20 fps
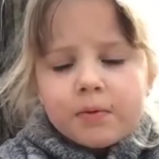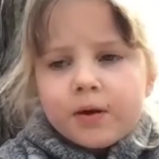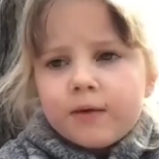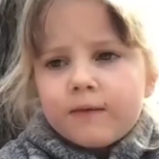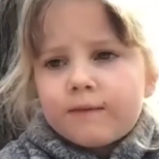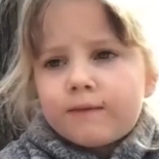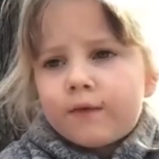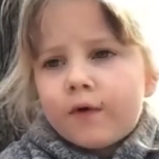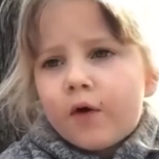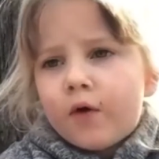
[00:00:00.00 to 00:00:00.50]

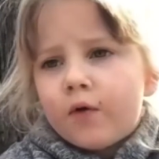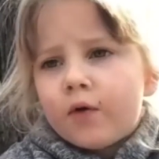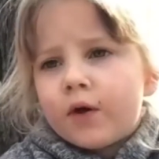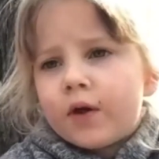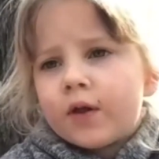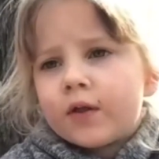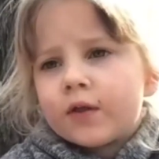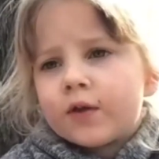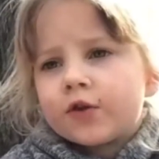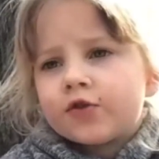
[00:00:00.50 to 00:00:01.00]
and throw
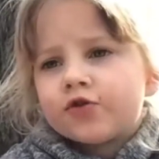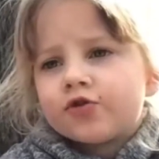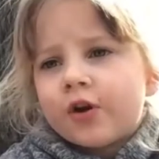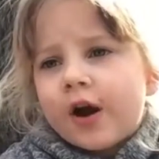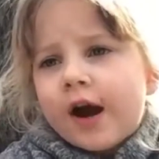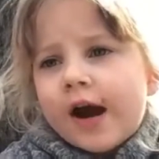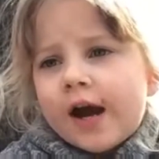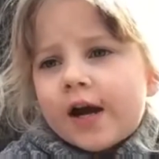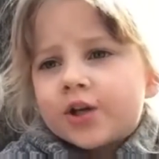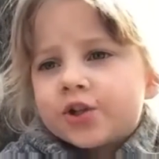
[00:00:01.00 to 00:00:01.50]
it in the
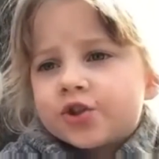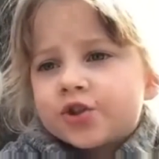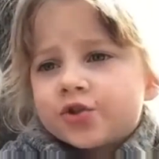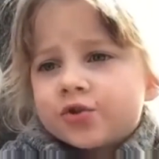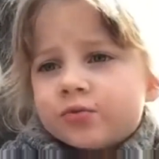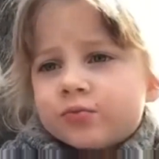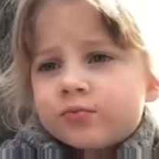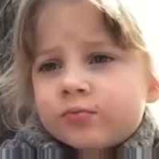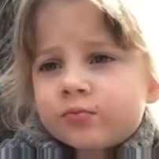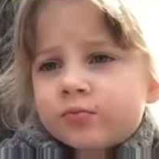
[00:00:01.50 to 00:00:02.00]
trash.
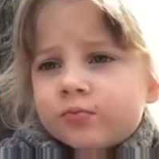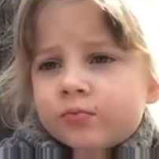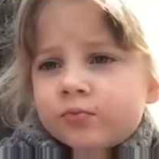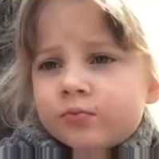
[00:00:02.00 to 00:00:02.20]
That would